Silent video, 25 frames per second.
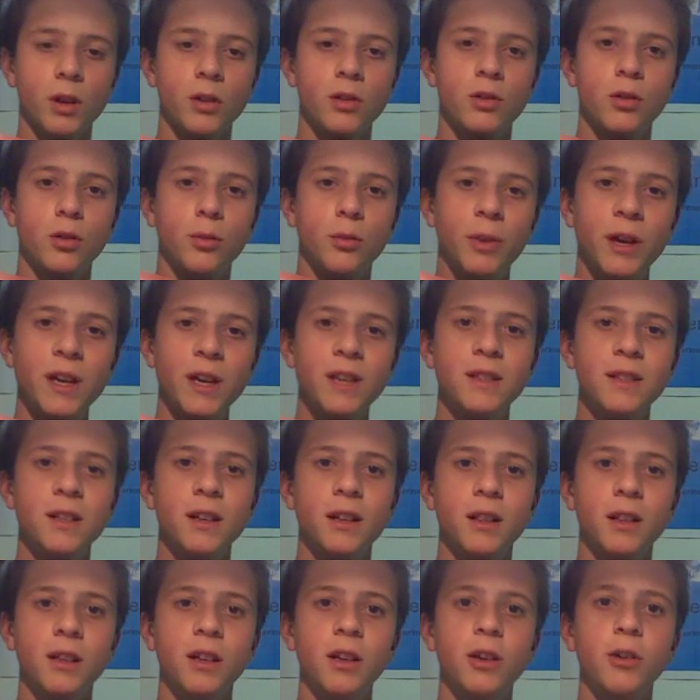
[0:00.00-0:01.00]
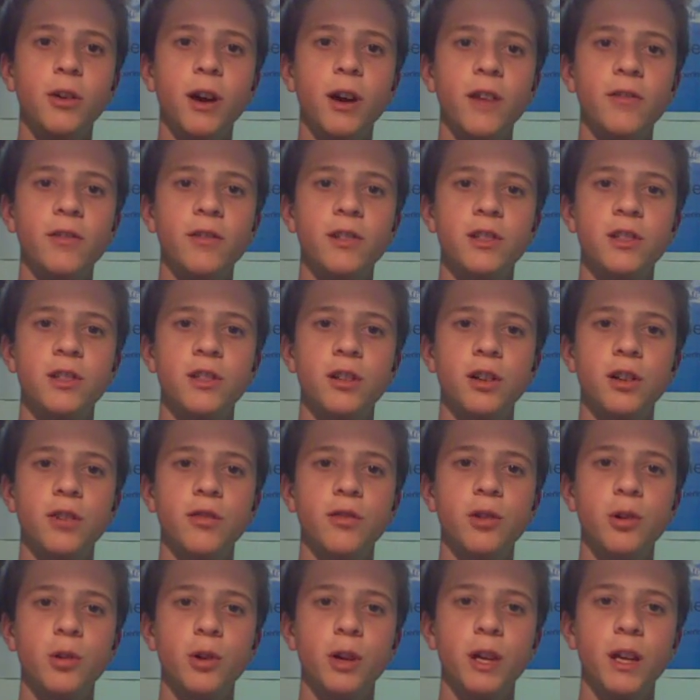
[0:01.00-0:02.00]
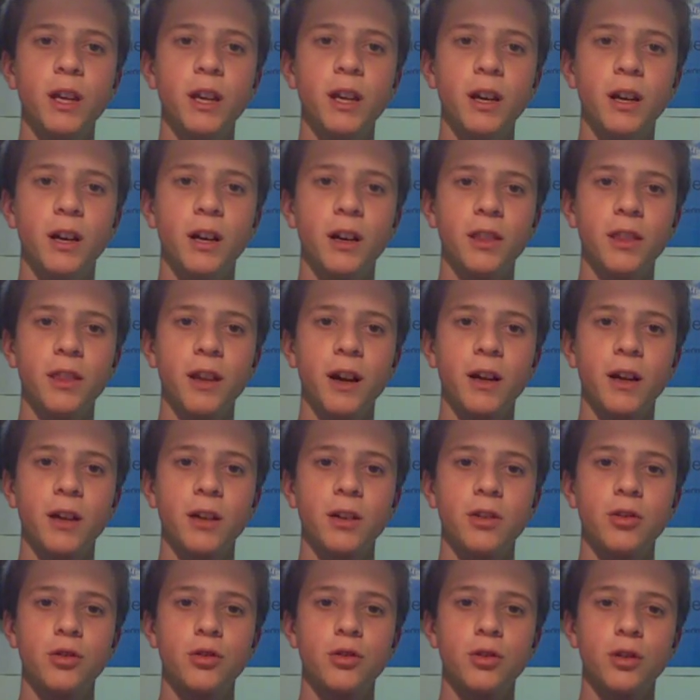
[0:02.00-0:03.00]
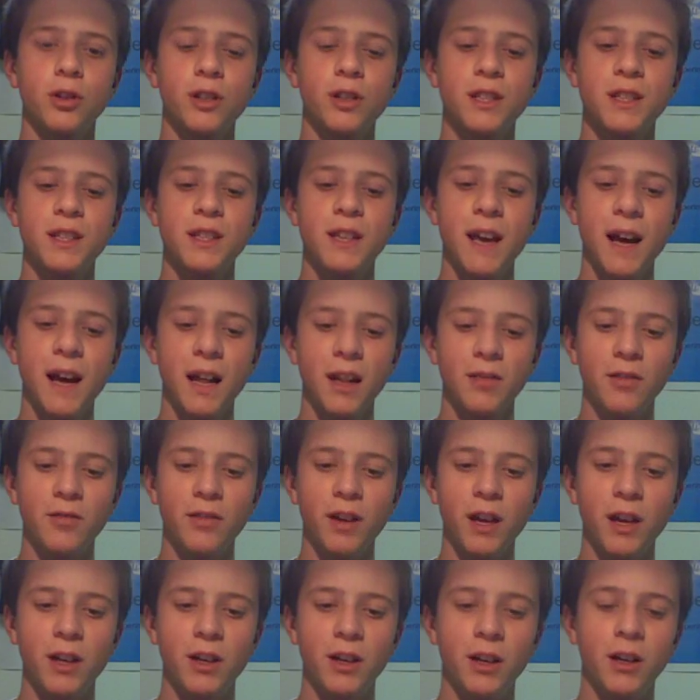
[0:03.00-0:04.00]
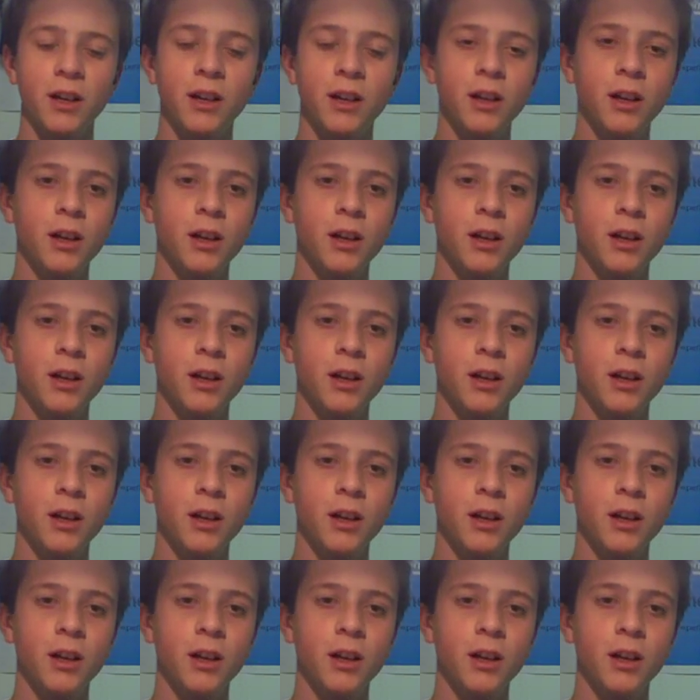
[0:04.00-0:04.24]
So basically you have a servo here that controls the elevator.